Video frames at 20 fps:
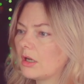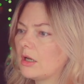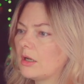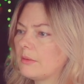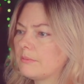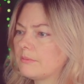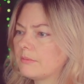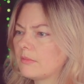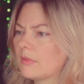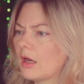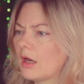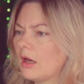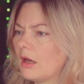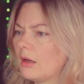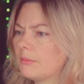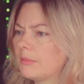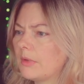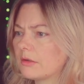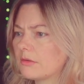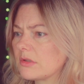Um,
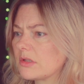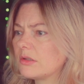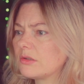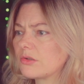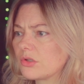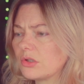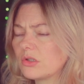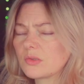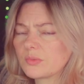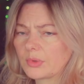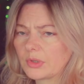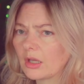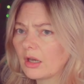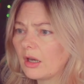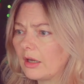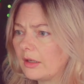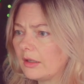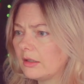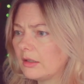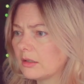my resolution is pretty
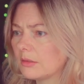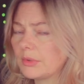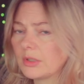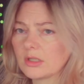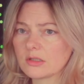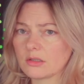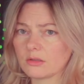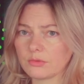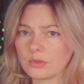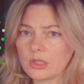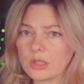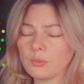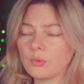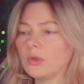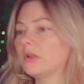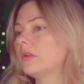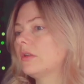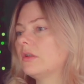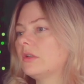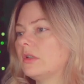high here because I really
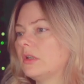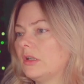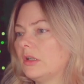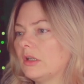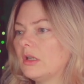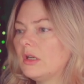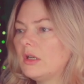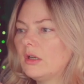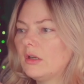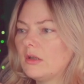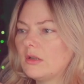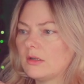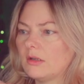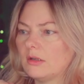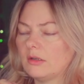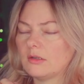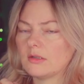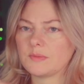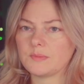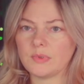want the
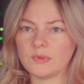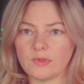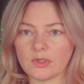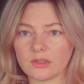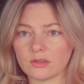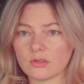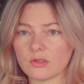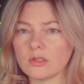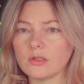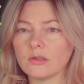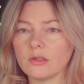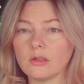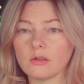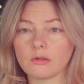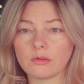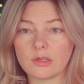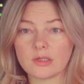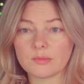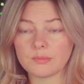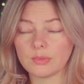uh, spin vectors looking
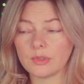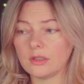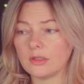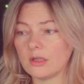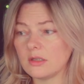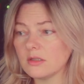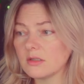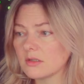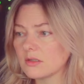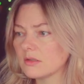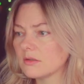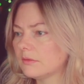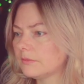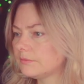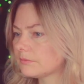crisp and nice.